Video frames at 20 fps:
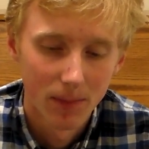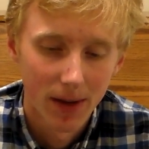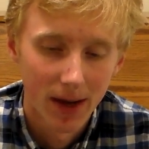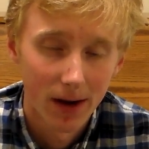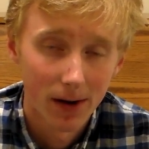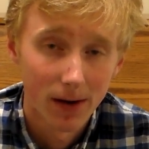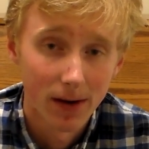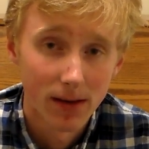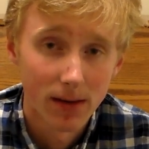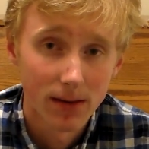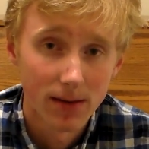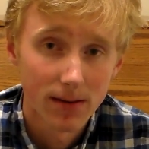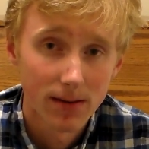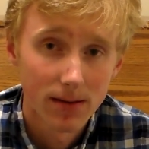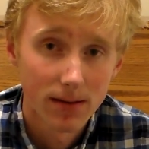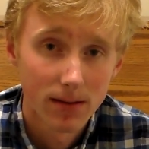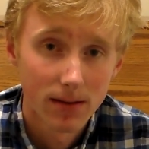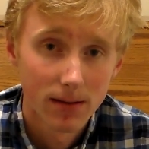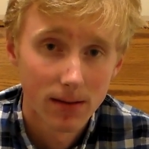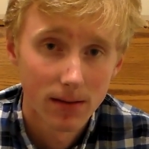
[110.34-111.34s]

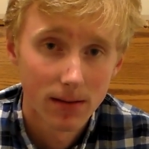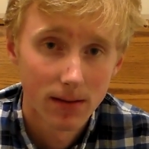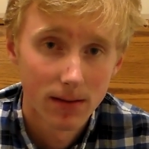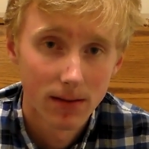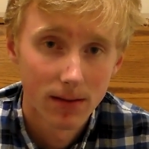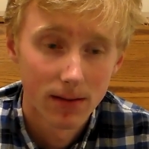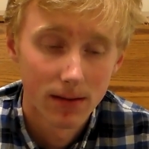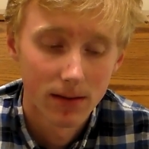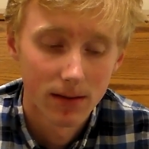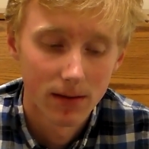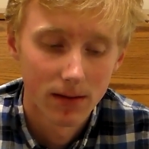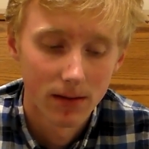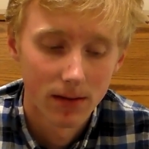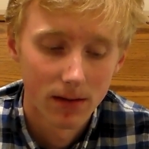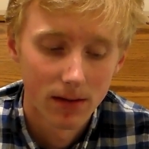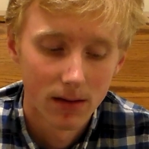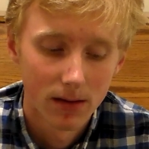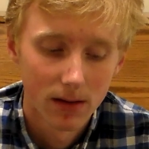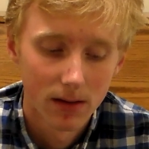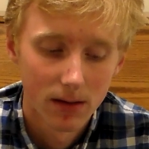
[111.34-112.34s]
Paris,
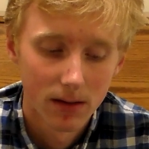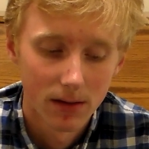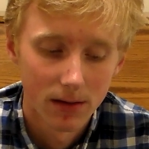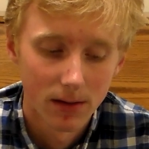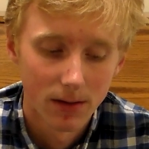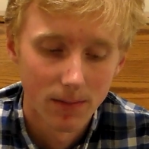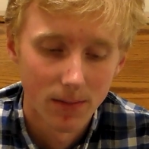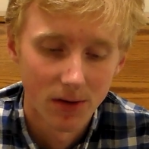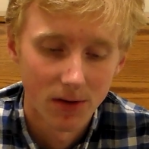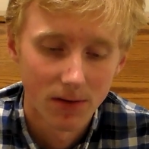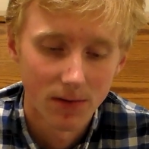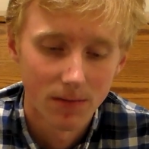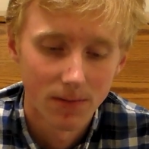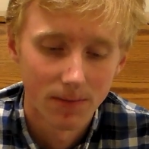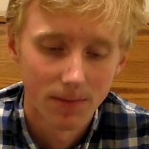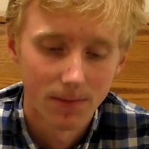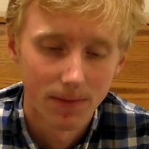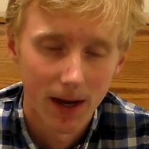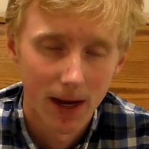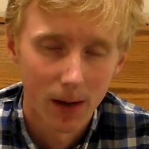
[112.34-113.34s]
one of the most
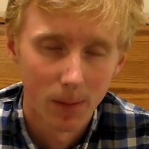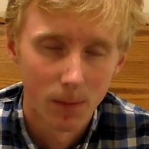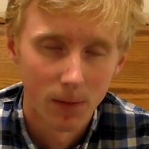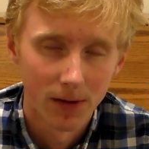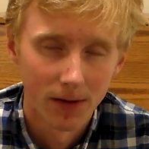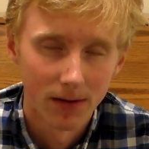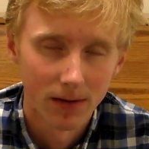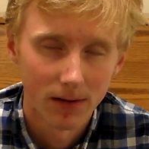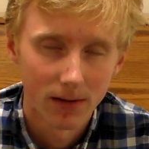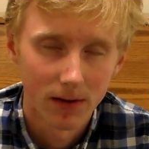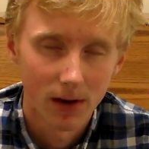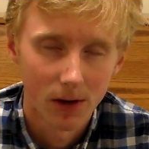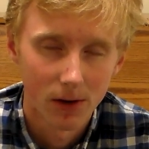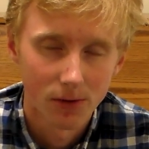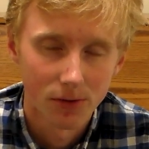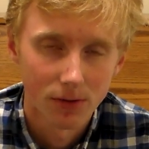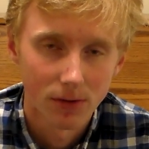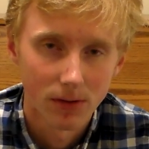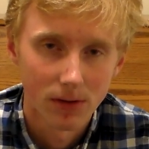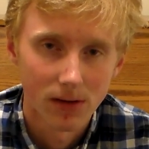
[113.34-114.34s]
vibrant
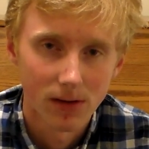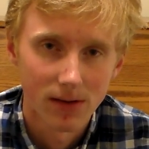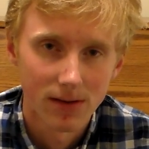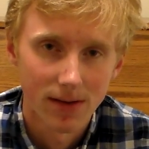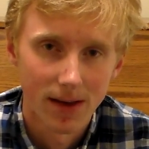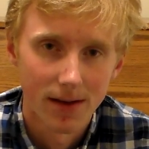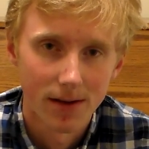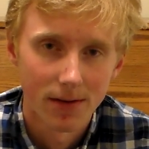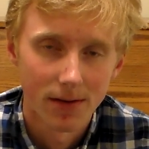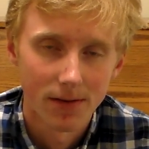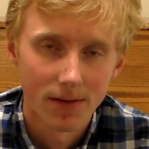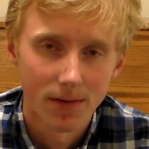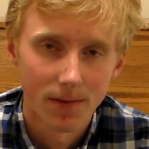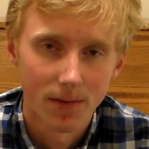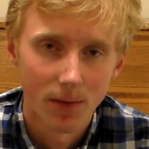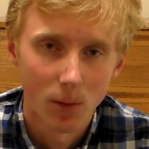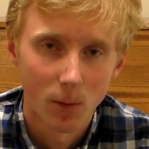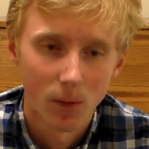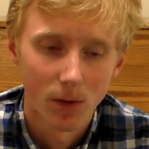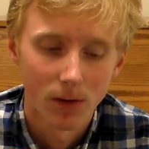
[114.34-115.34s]
cultural centers
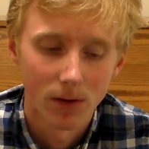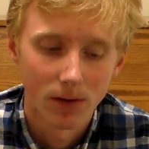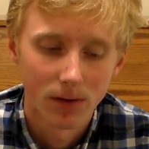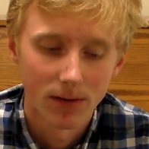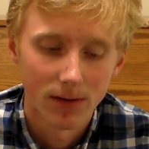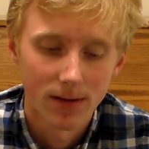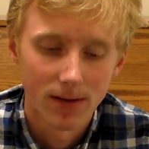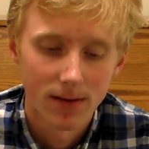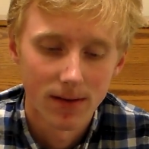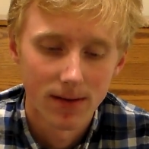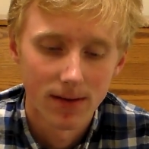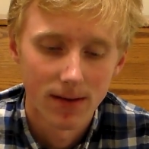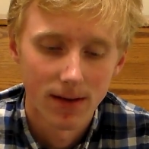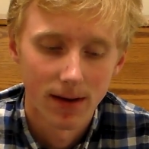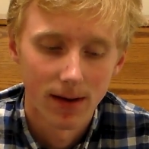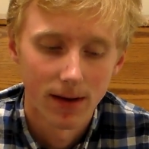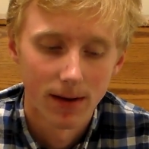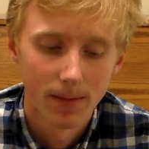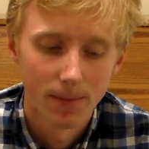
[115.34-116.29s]
of the world, is